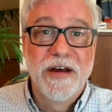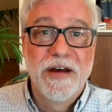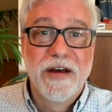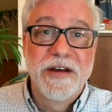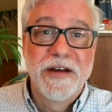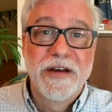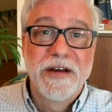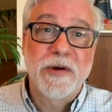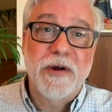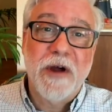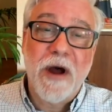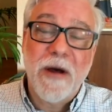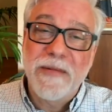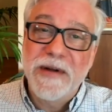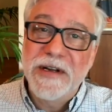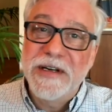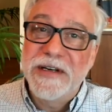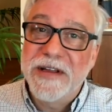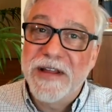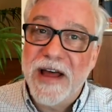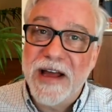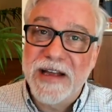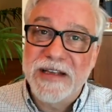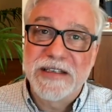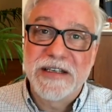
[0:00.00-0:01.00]
So coming to
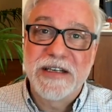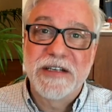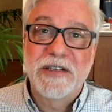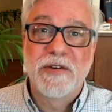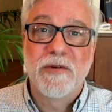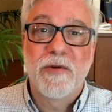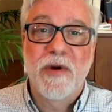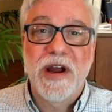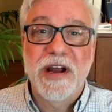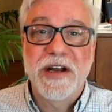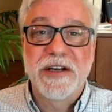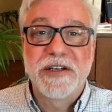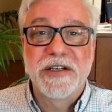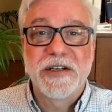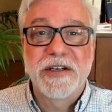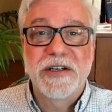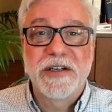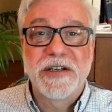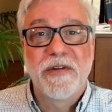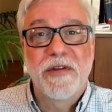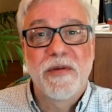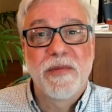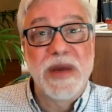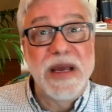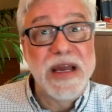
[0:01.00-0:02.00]
that situation
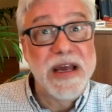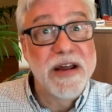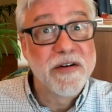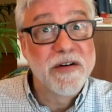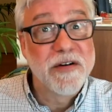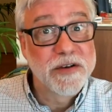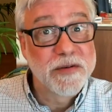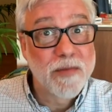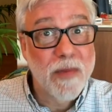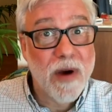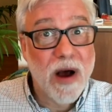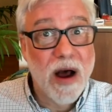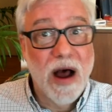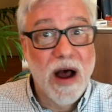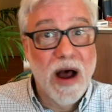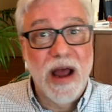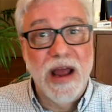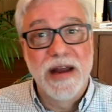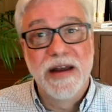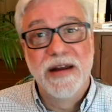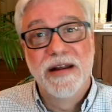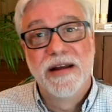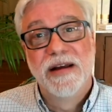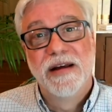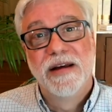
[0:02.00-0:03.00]
with a beginner's
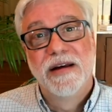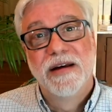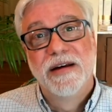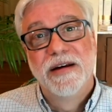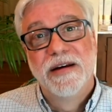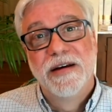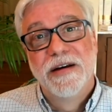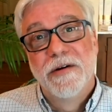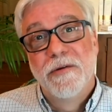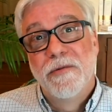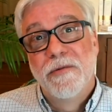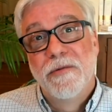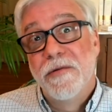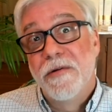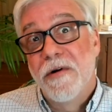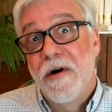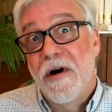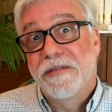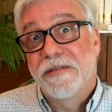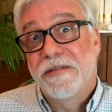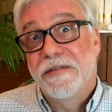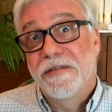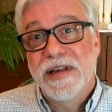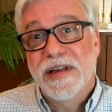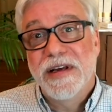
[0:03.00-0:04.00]
mind will
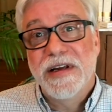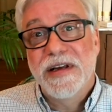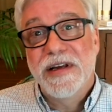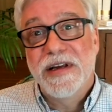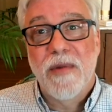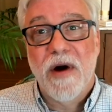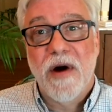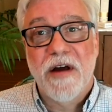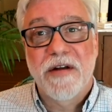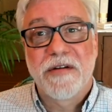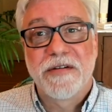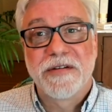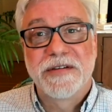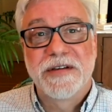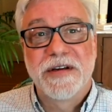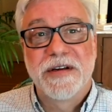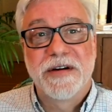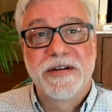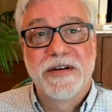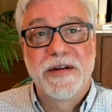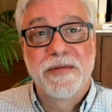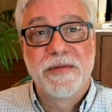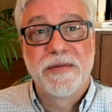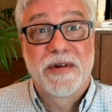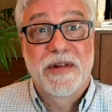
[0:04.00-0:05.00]
often lead to models that are
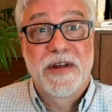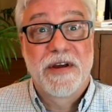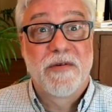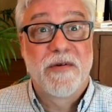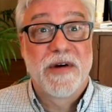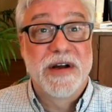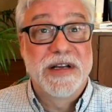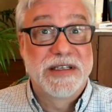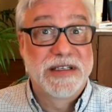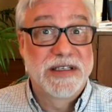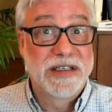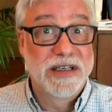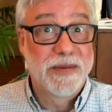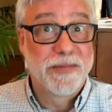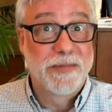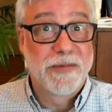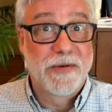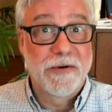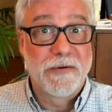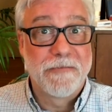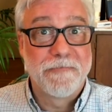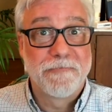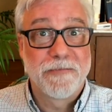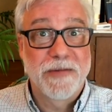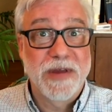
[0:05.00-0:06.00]
typically quite
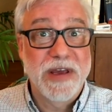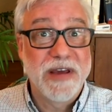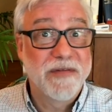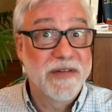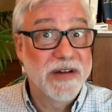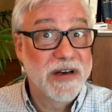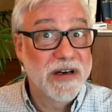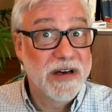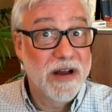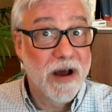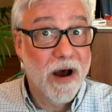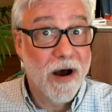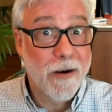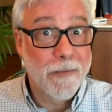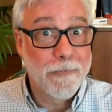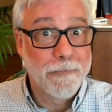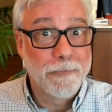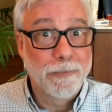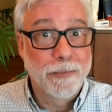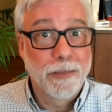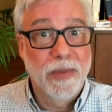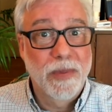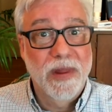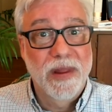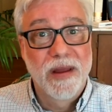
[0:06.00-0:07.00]
simple, even dumb,
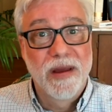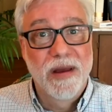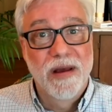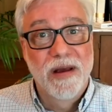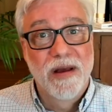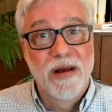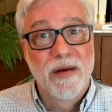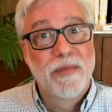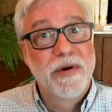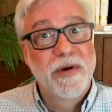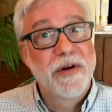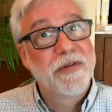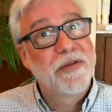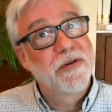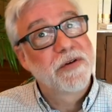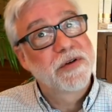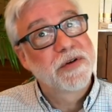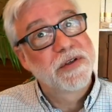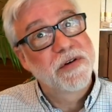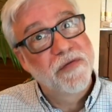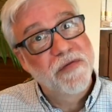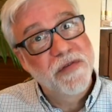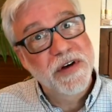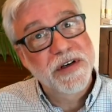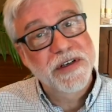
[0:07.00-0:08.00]
but they're
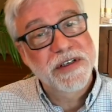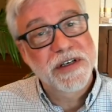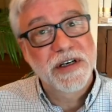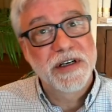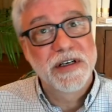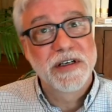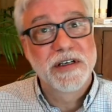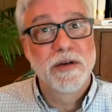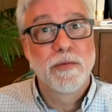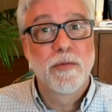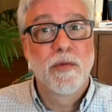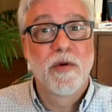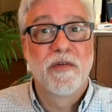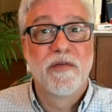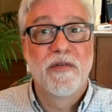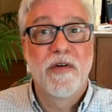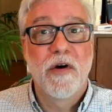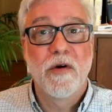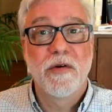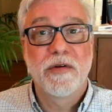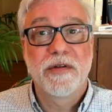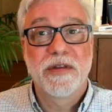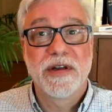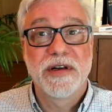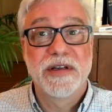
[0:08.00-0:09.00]
sufficient to
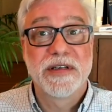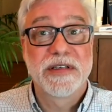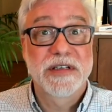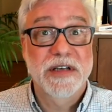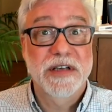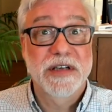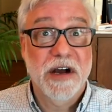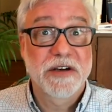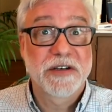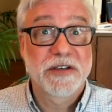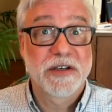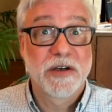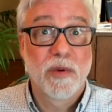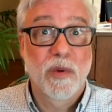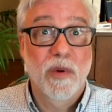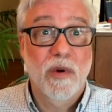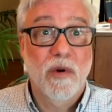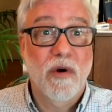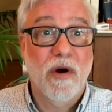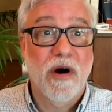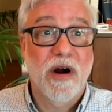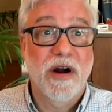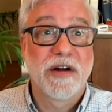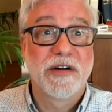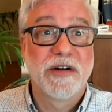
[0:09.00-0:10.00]
provoke the discussion
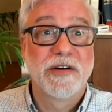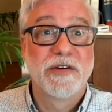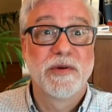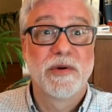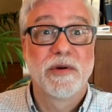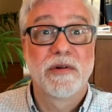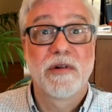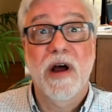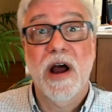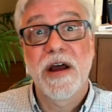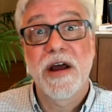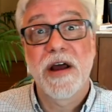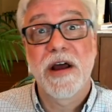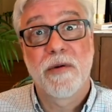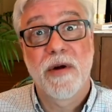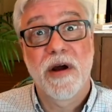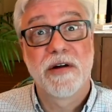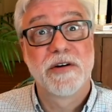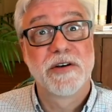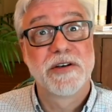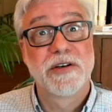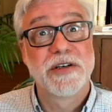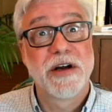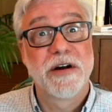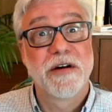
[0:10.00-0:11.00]
required to align around
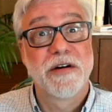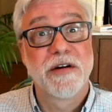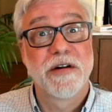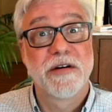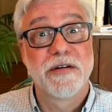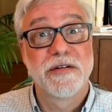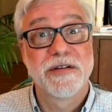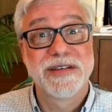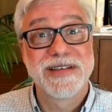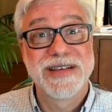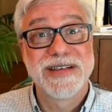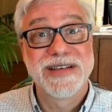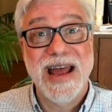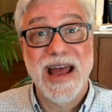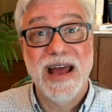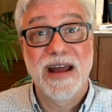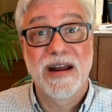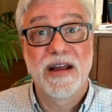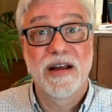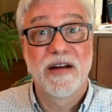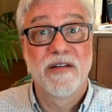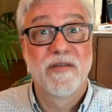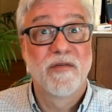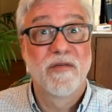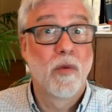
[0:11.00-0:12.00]
a shared
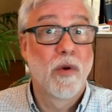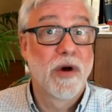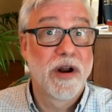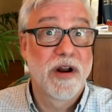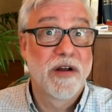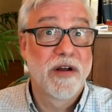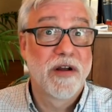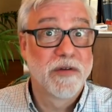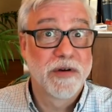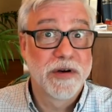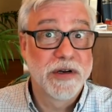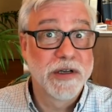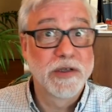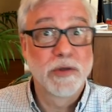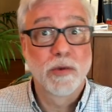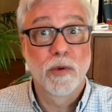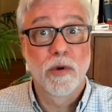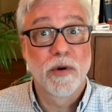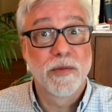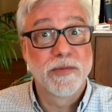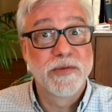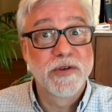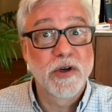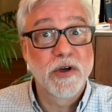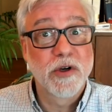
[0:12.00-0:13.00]
understanding of whatever it is we're
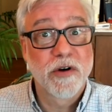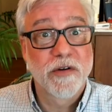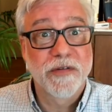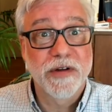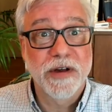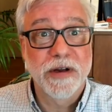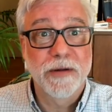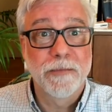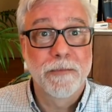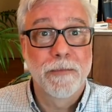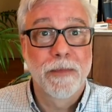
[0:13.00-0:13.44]
observing.